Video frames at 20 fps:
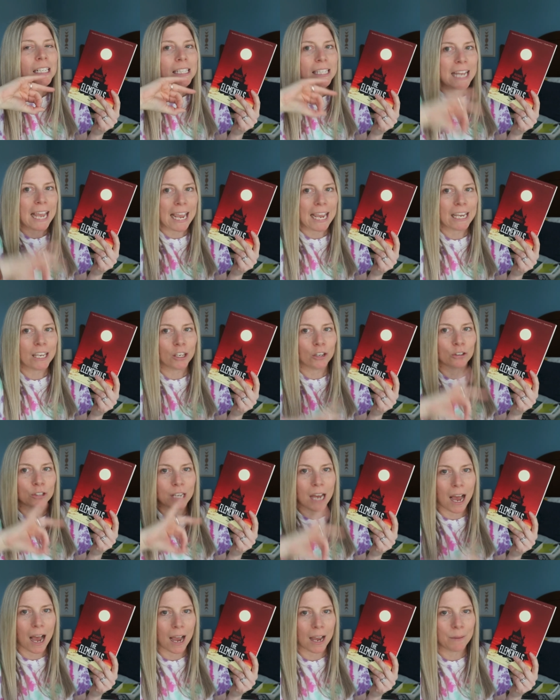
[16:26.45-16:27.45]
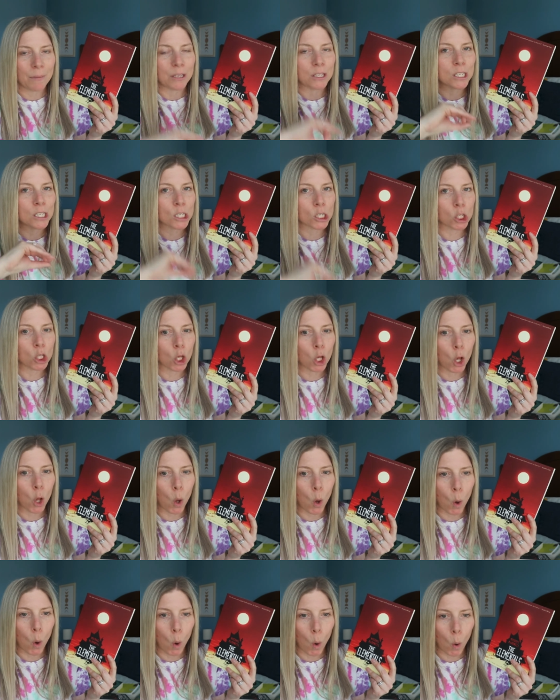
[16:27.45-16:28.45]
take your time and
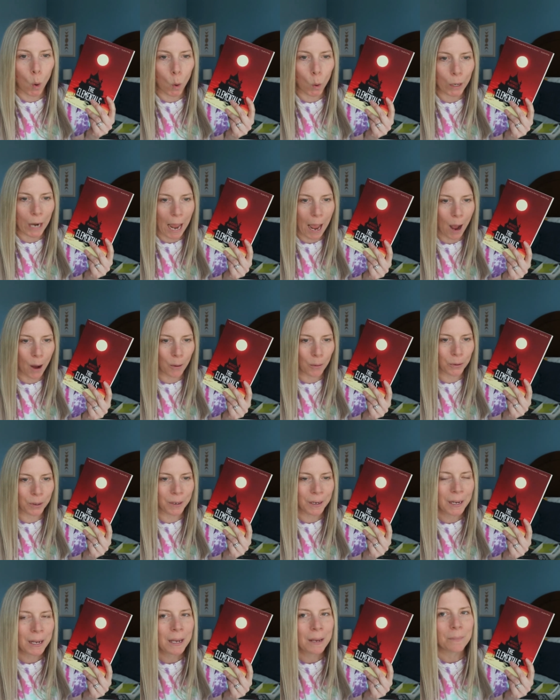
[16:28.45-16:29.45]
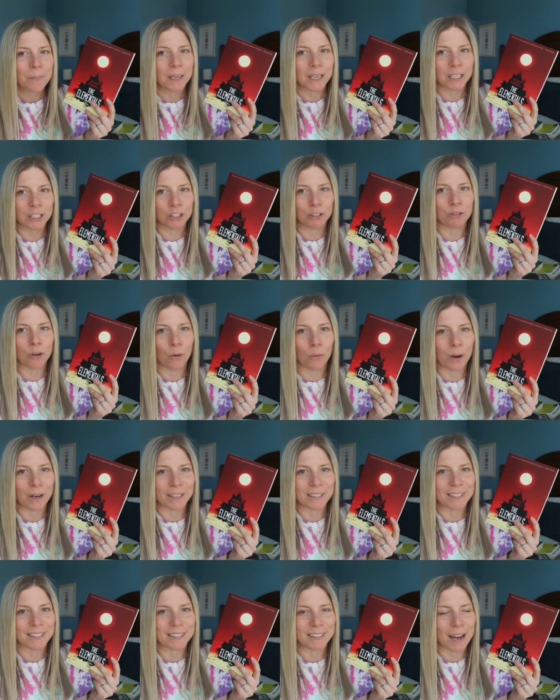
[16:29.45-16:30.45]
slow down because you don't want
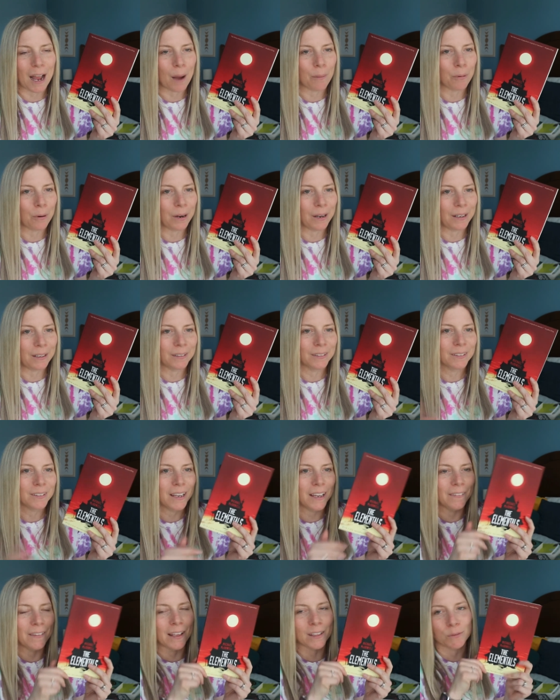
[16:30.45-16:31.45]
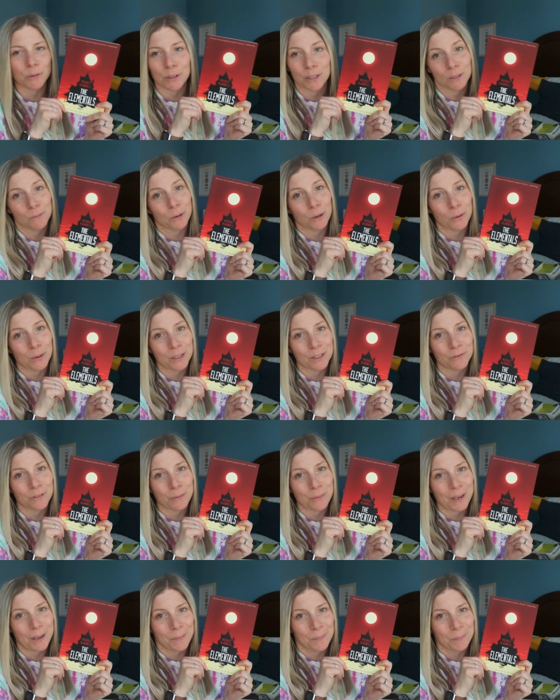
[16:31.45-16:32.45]
it to stop, right? And that's what this book was
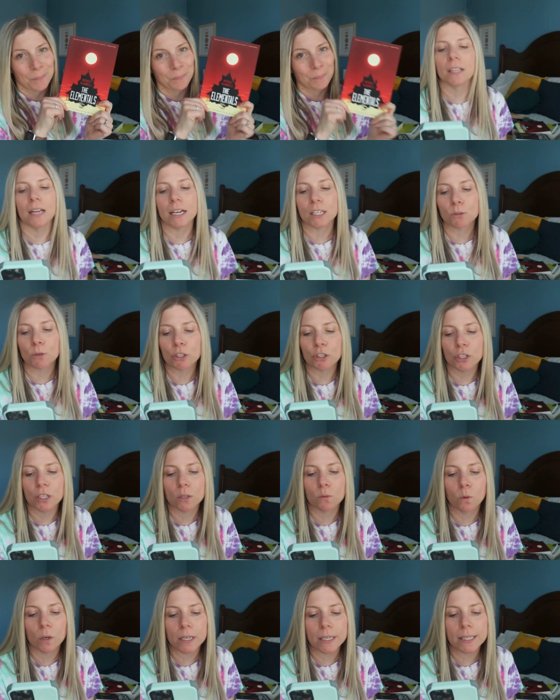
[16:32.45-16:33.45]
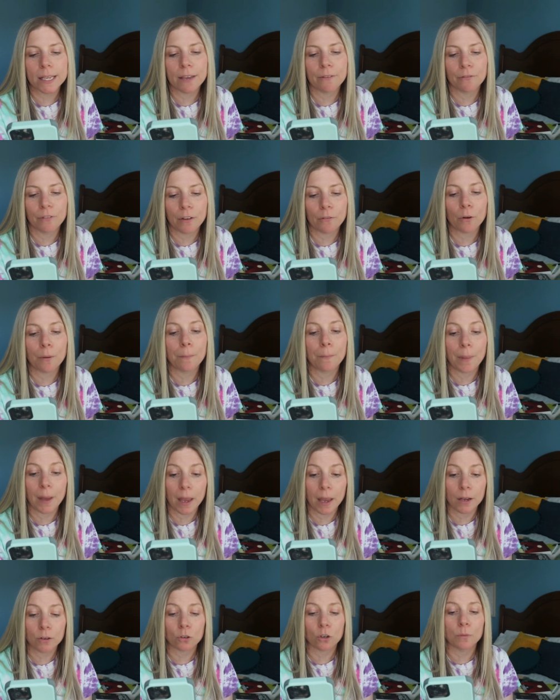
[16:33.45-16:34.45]
for me. The next question is, what is a favorite
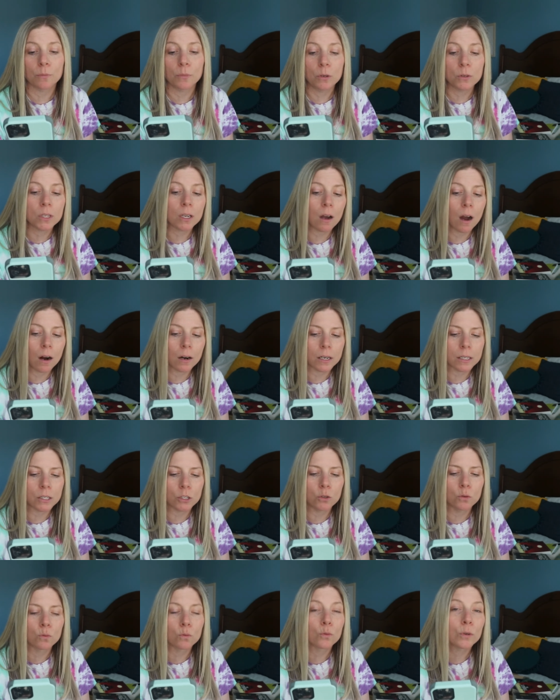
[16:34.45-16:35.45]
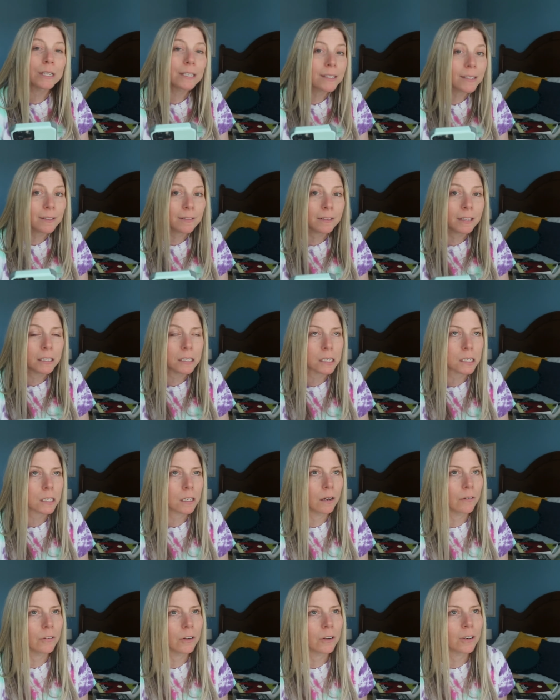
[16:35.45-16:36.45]
band or music artist you recently
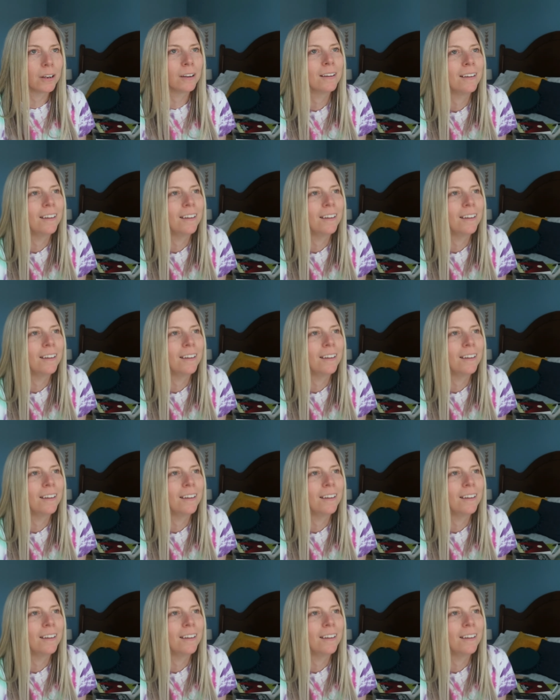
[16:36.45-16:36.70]
discovered?